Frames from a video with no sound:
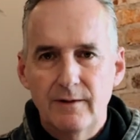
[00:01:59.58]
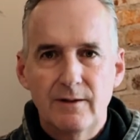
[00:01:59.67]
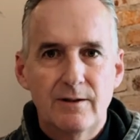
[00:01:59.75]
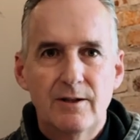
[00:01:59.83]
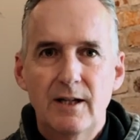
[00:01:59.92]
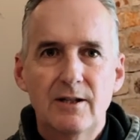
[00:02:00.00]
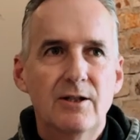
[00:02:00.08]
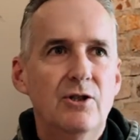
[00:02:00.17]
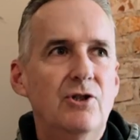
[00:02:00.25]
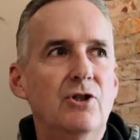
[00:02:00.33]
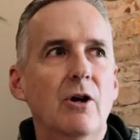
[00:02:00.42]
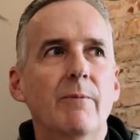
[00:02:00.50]
season
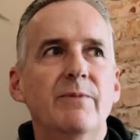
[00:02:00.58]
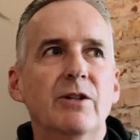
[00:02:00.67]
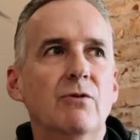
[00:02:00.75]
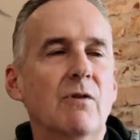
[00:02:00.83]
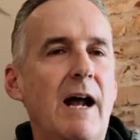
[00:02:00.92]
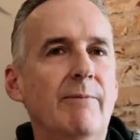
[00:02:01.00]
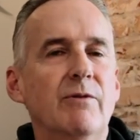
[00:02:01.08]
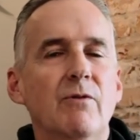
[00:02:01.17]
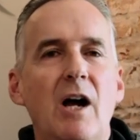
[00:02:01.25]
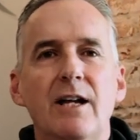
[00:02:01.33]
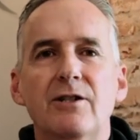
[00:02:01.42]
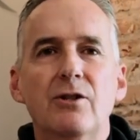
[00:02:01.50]
jumped and grabbed the
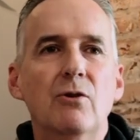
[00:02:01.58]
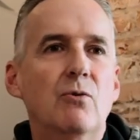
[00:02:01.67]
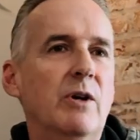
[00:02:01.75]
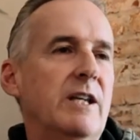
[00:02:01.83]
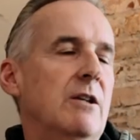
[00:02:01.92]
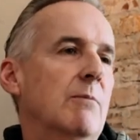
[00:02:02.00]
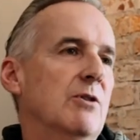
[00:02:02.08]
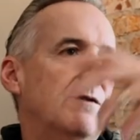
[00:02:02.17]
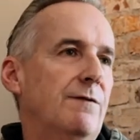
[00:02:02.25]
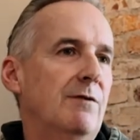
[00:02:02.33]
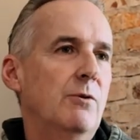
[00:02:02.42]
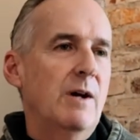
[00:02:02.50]
rod so quick he almost
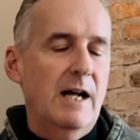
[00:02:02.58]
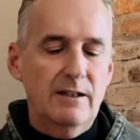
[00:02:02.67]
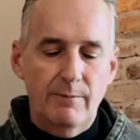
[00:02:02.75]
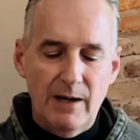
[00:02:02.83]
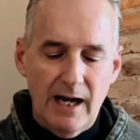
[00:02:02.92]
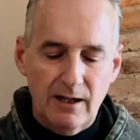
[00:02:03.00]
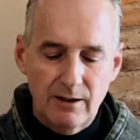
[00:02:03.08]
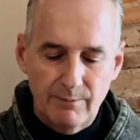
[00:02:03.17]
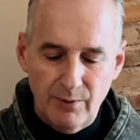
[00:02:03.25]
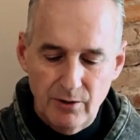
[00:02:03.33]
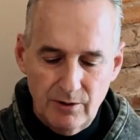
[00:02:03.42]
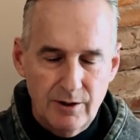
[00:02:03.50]
flew out the back of the
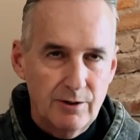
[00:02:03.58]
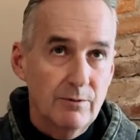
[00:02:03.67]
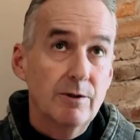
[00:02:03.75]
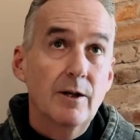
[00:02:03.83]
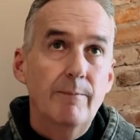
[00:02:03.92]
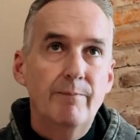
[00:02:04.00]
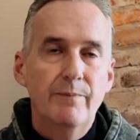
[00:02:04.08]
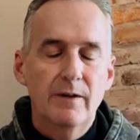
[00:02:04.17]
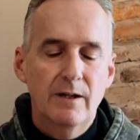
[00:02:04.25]
boat because it was up